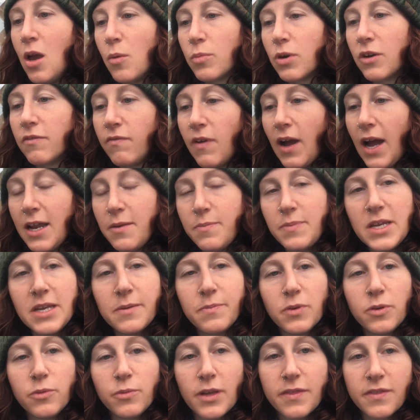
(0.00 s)
provide
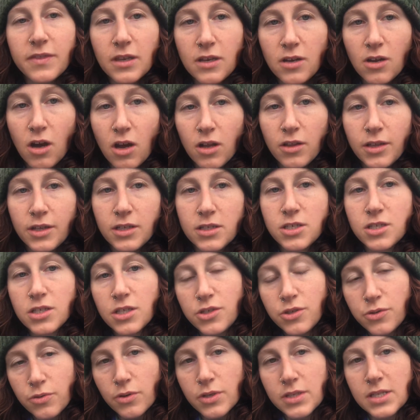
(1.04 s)
people with the knowledge, the
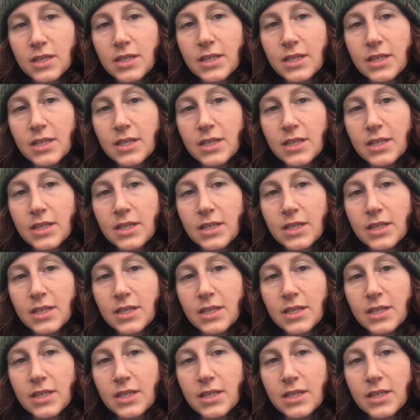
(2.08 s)
tools,